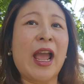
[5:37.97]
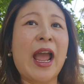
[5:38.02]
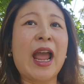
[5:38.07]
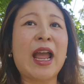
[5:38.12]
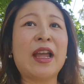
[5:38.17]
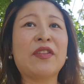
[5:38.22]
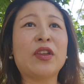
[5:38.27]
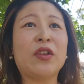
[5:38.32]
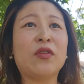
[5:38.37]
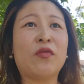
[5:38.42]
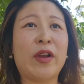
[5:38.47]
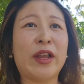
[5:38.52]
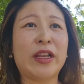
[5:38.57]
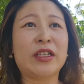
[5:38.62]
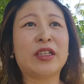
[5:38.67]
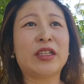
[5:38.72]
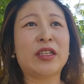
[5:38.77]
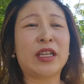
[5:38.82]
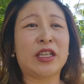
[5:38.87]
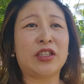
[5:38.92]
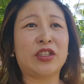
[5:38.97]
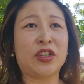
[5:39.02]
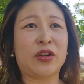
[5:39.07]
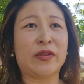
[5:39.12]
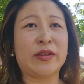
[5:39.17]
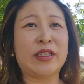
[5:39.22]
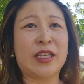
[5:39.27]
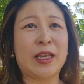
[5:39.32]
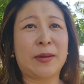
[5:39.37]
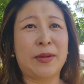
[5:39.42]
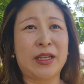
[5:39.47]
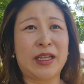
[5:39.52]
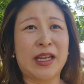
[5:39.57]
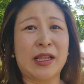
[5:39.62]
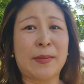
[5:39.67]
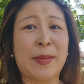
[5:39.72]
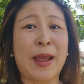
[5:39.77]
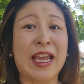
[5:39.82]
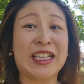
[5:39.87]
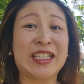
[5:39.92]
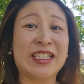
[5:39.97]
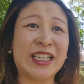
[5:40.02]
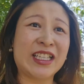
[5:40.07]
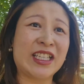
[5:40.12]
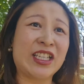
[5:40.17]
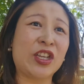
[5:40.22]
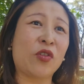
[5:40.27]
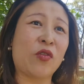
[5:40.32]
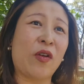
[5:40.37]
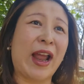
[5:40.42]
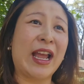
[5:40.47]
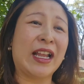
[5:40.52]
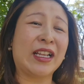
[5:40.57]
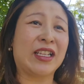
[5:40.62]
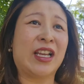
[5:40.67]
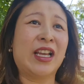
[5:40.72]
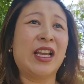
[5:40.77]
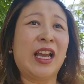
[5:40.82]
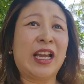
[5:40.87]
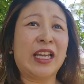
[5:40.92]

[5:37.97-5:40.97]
and the rent is, in CBD, they're paying 60 grand